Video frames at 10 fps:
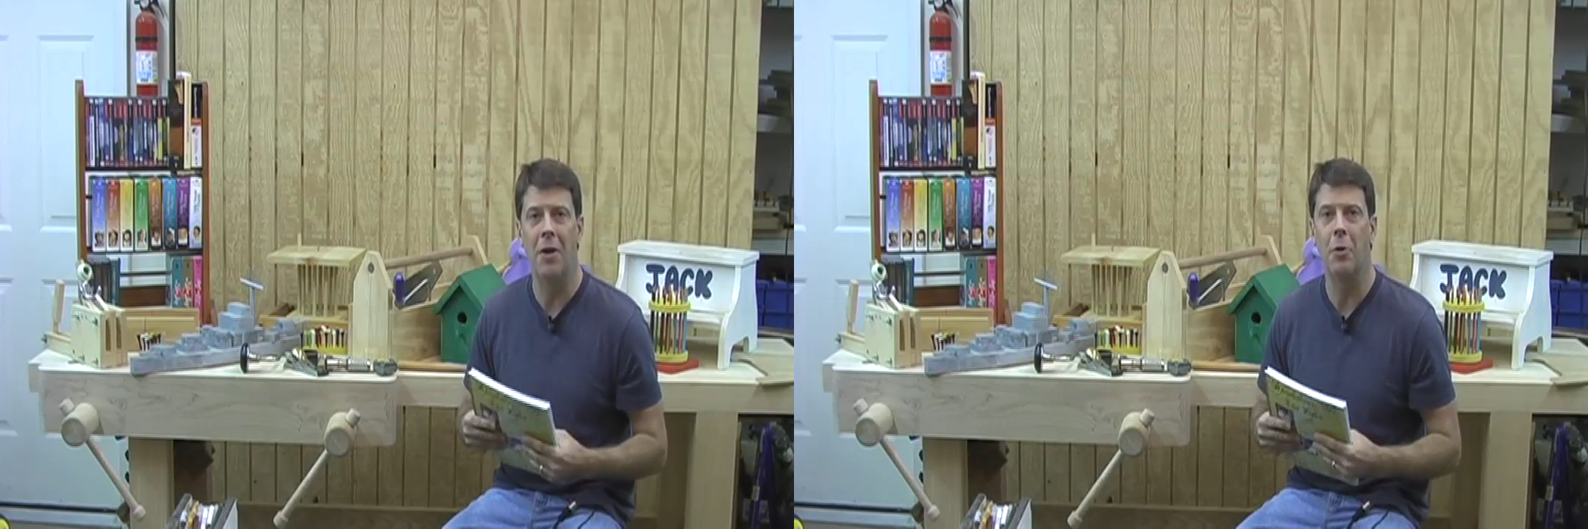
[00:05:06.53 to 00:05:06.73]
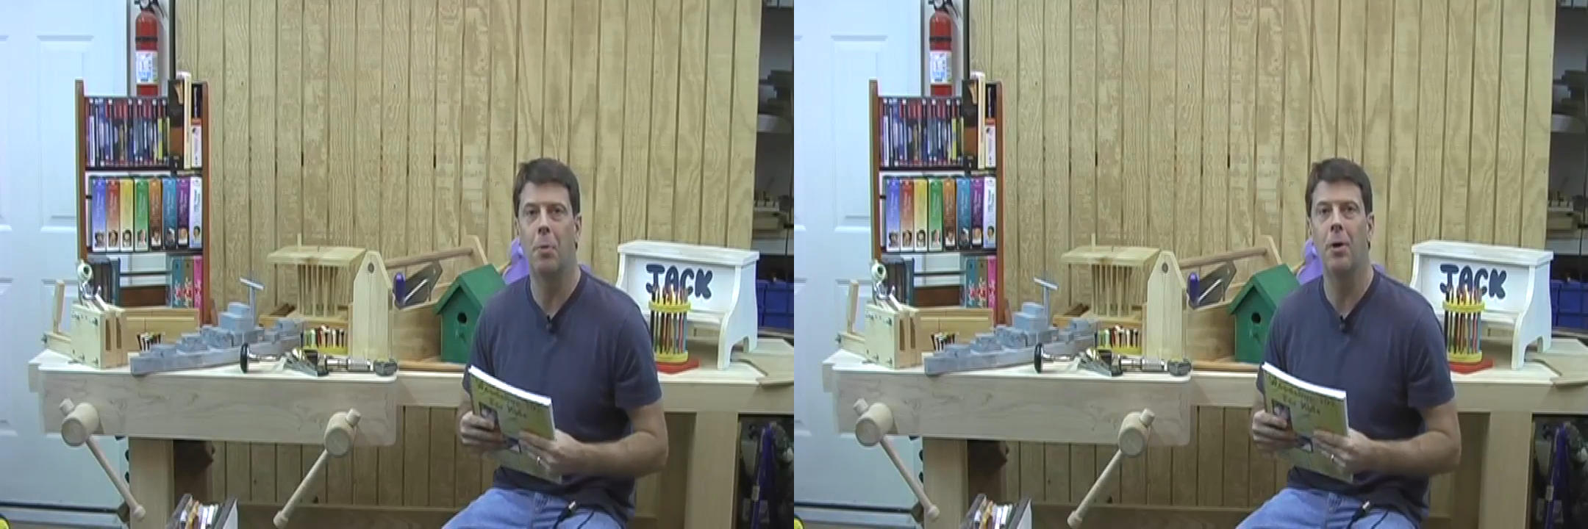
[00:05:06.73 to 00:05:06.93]

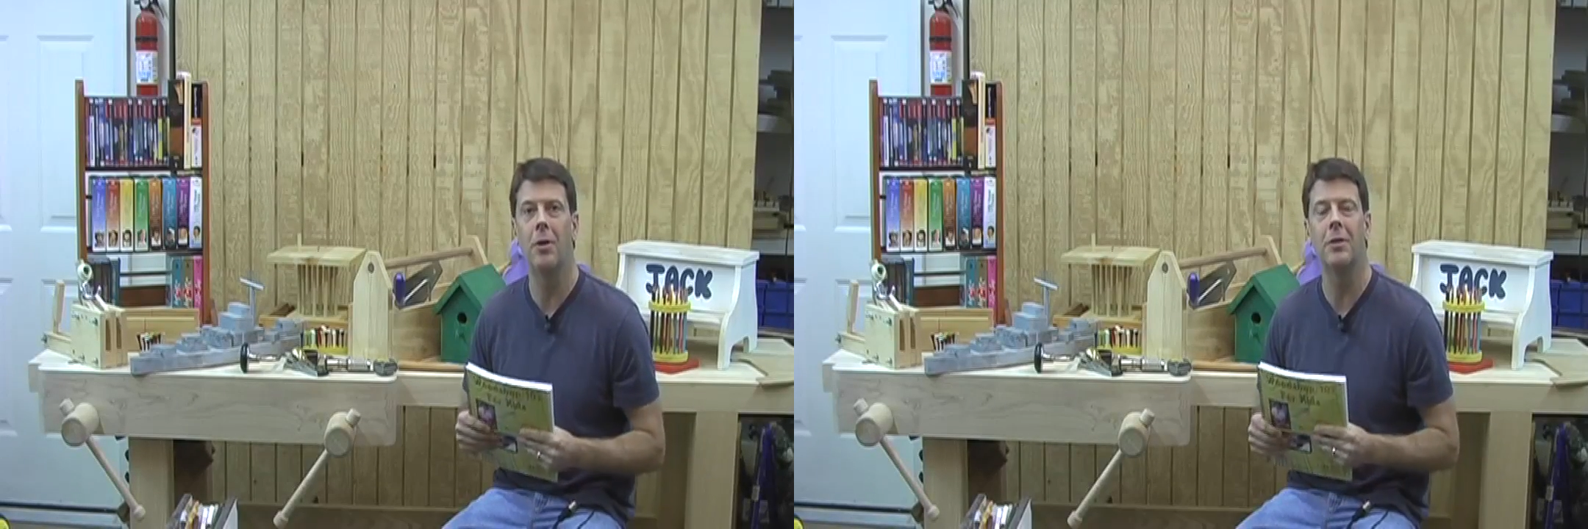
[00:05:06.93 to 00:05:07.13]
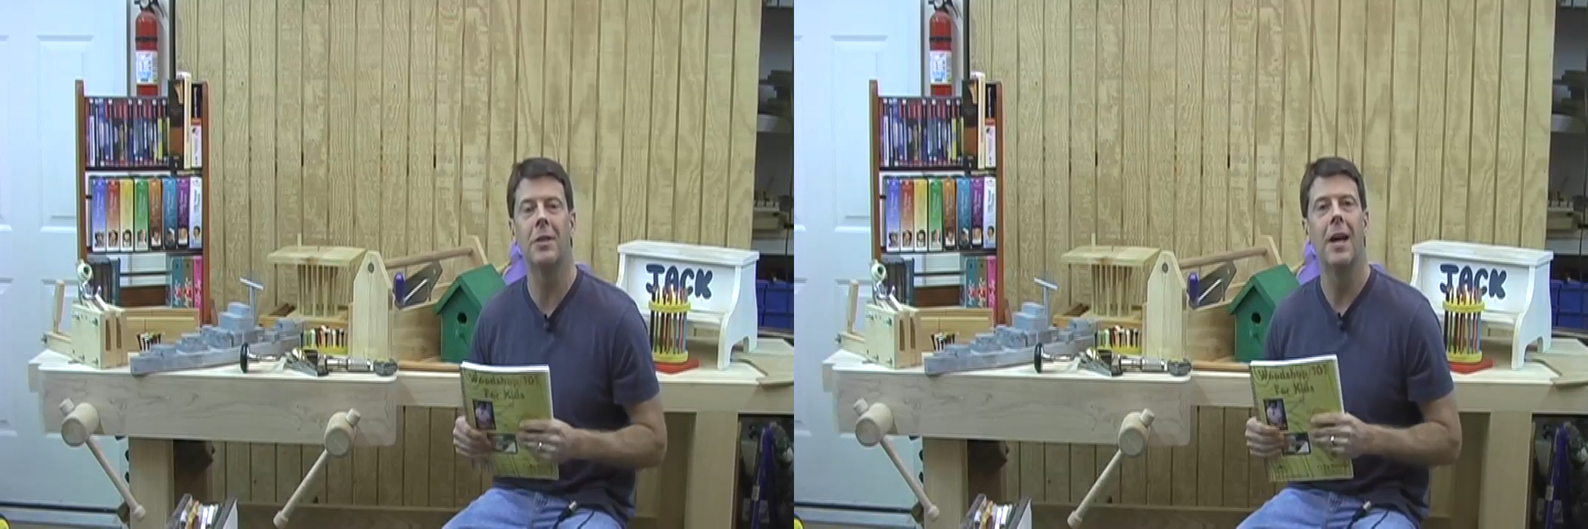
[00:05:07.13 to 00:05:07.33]
other
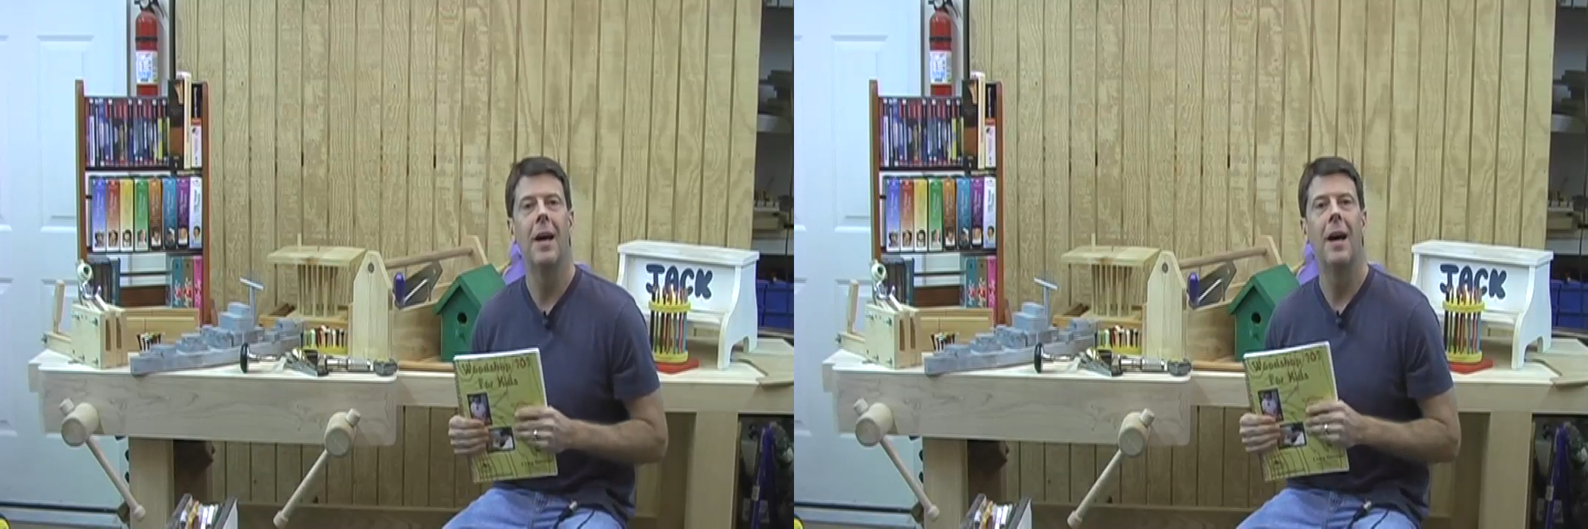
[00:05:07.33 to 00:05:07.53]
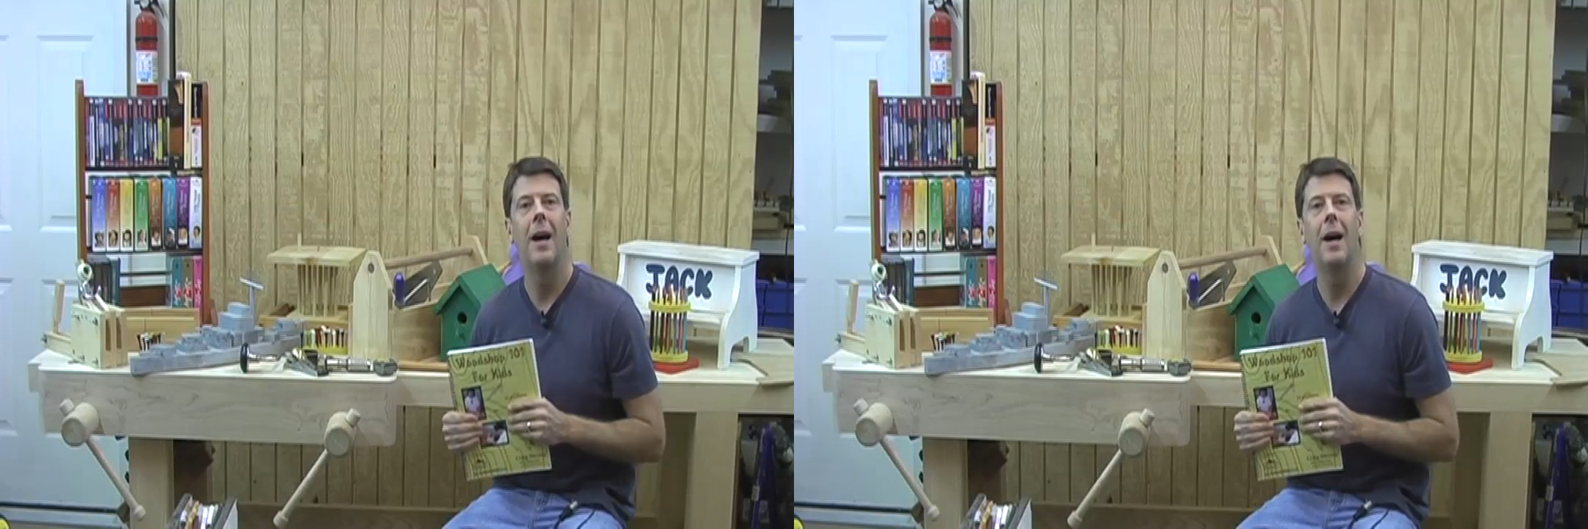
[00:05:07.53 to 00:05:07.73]
books
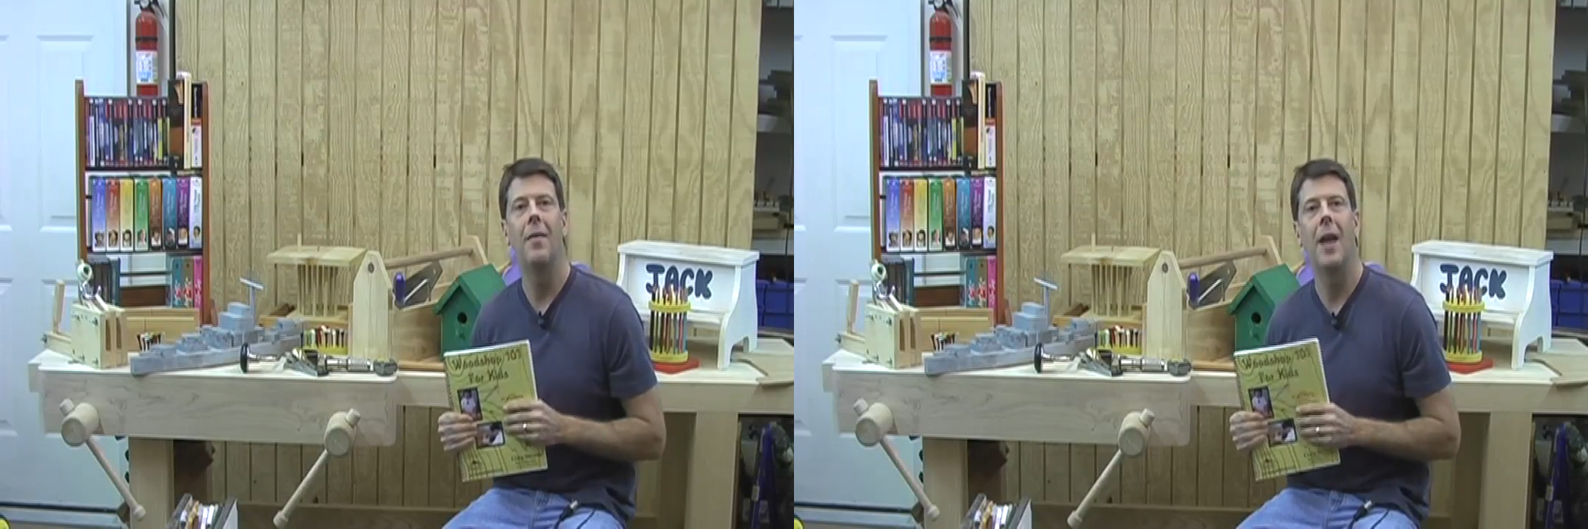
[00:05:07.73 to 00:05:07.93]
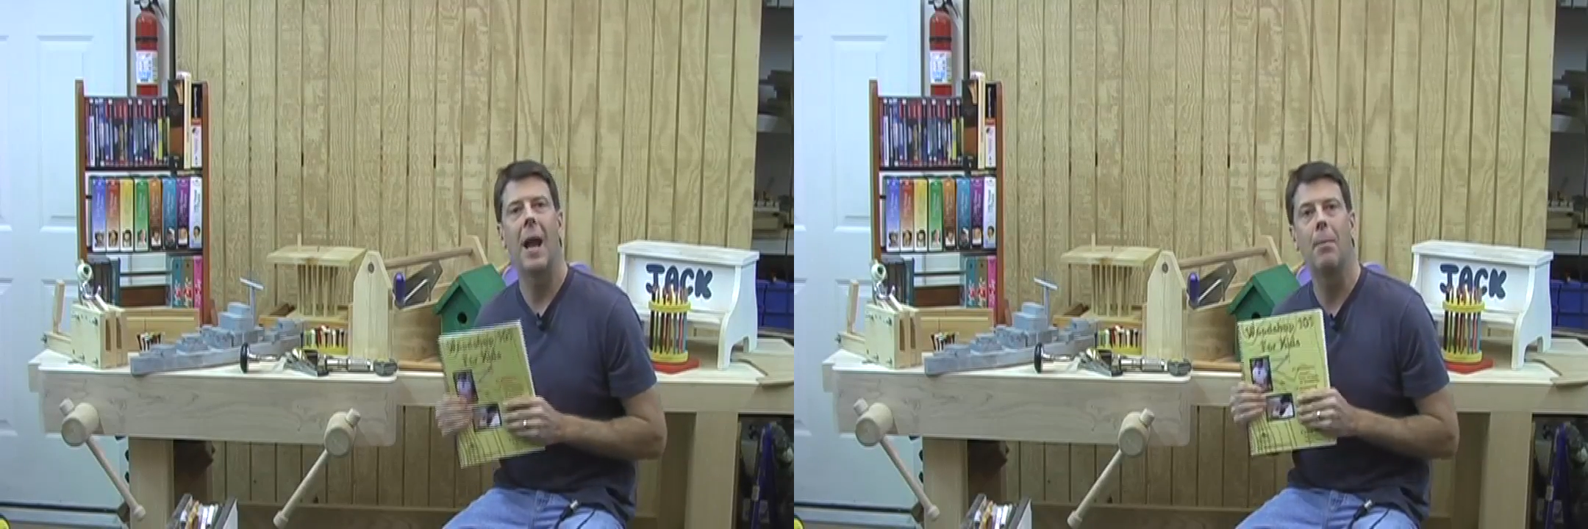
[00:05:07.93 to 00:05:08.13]

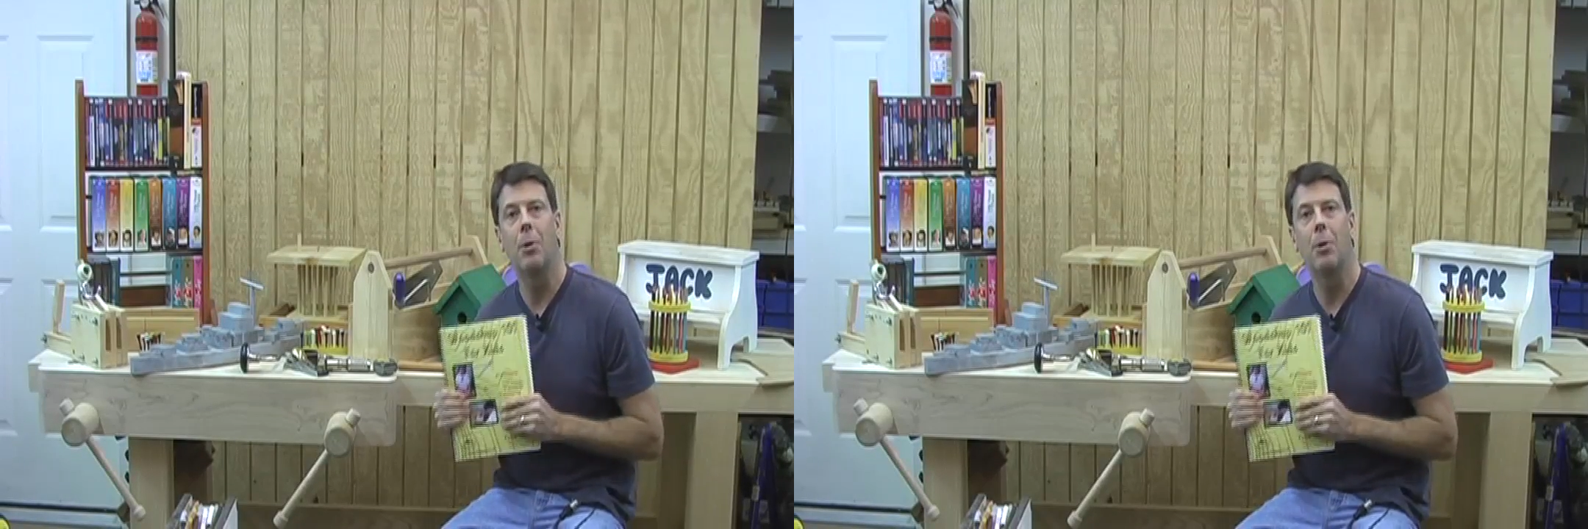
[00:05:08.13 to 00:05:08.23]
that I